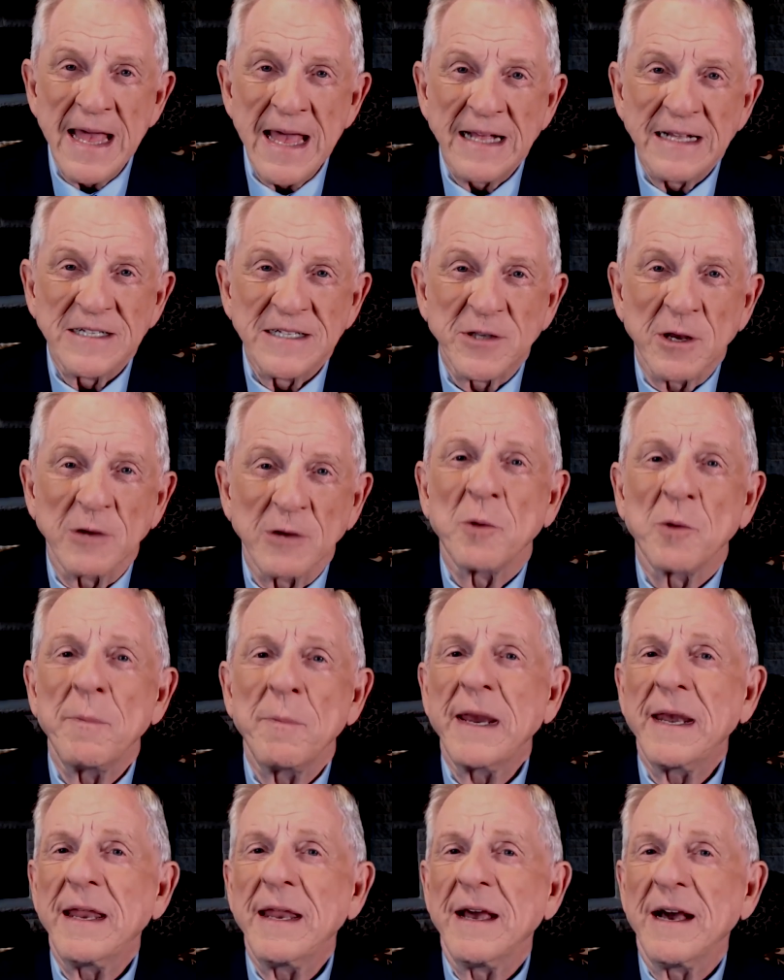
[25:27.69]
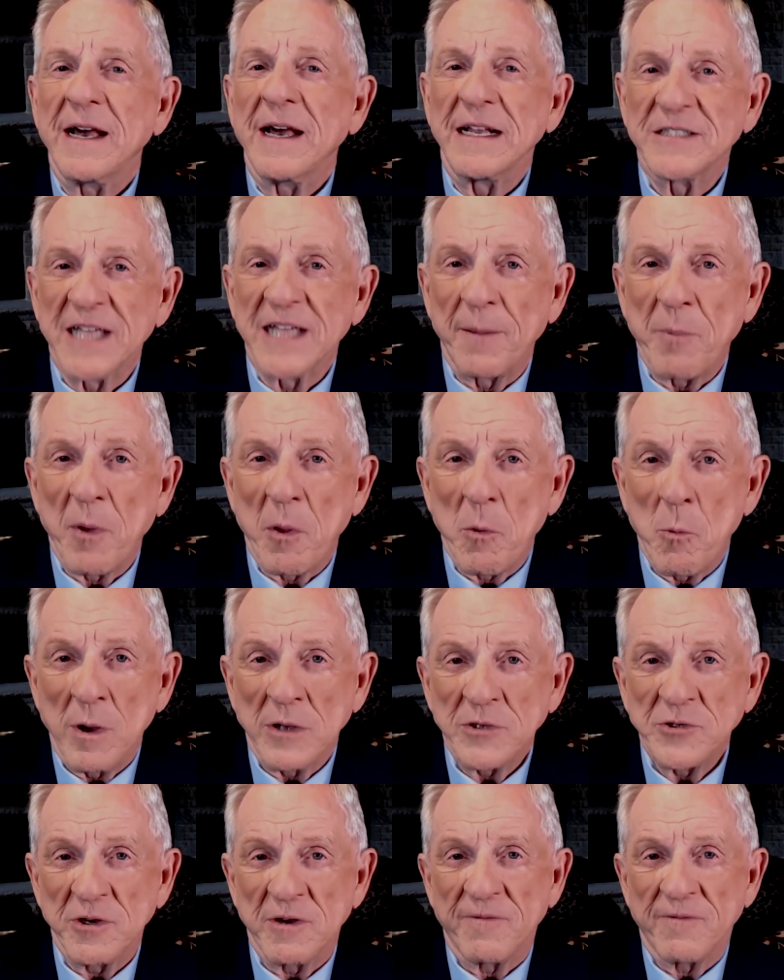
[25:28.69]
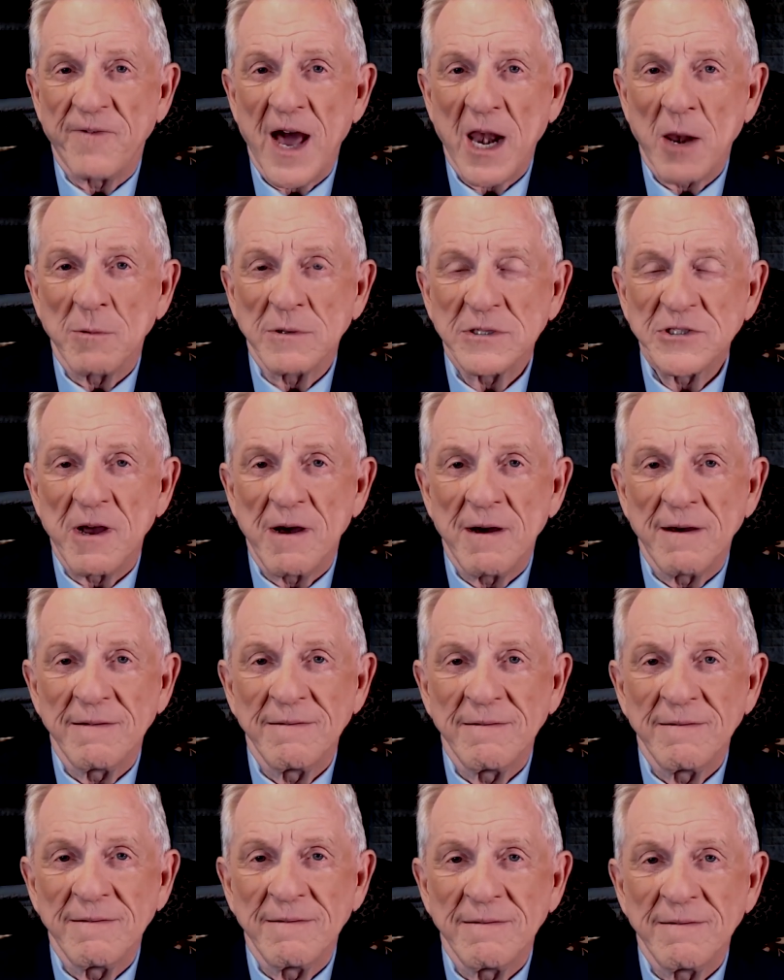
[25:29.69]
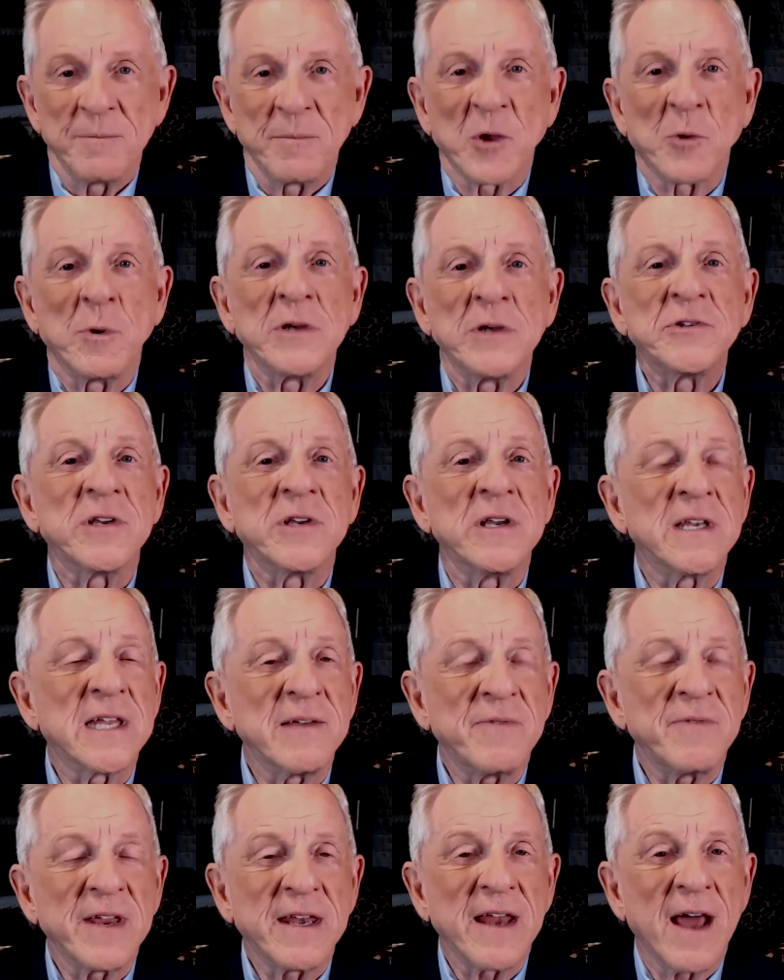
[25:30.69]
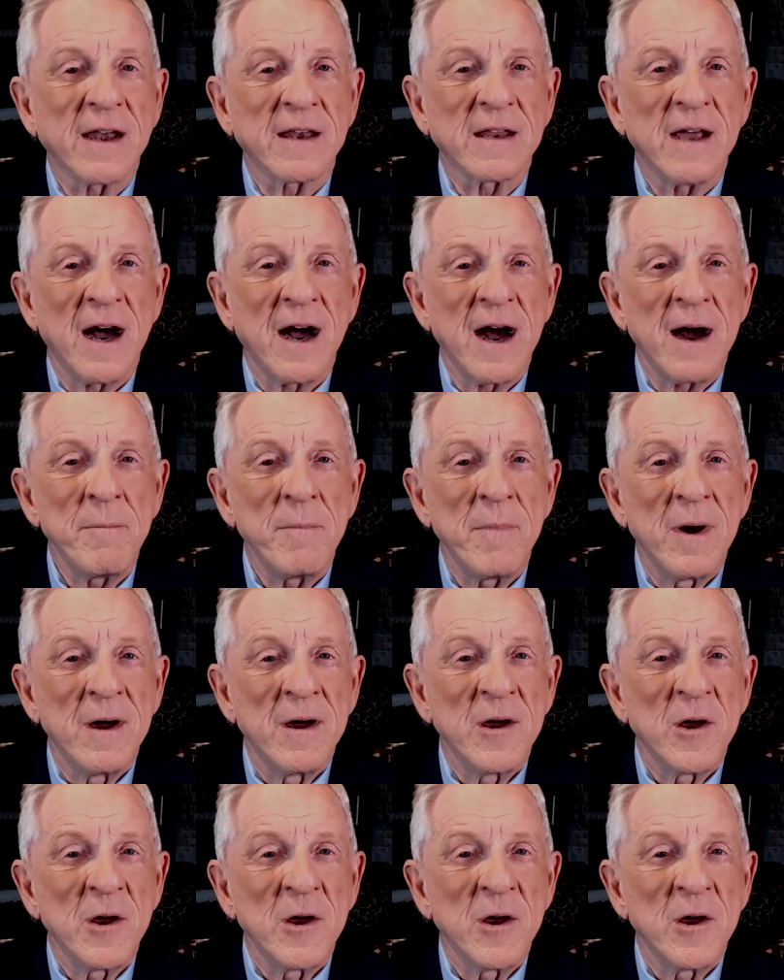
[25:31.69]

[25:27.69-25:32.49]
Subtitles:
Social media is something we want you to follow us on, McCuistionTV.com.